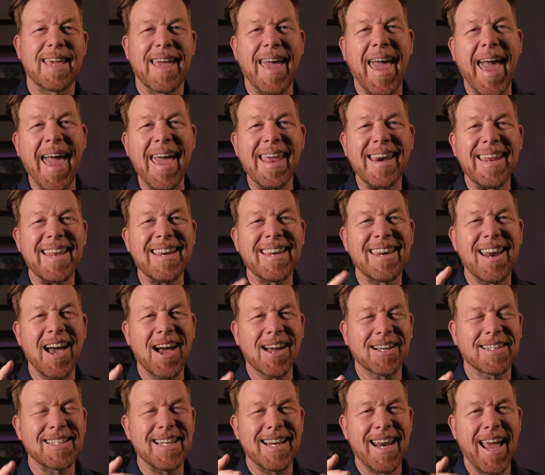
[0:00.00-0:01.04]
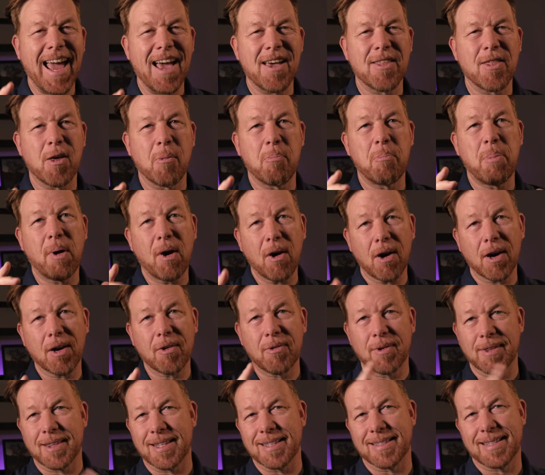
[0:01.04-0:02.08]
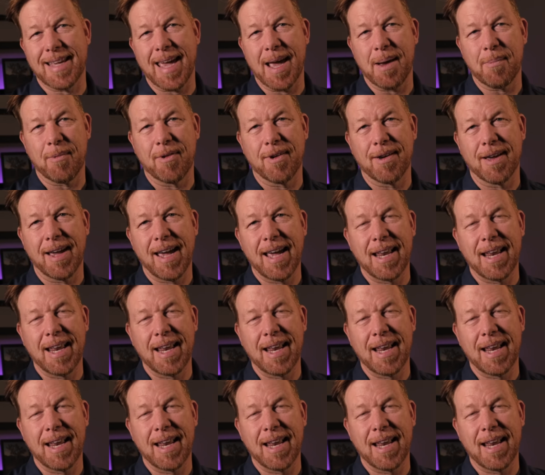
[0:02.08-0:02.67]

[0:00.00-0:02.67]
Canon knocked it out of the park with this camera,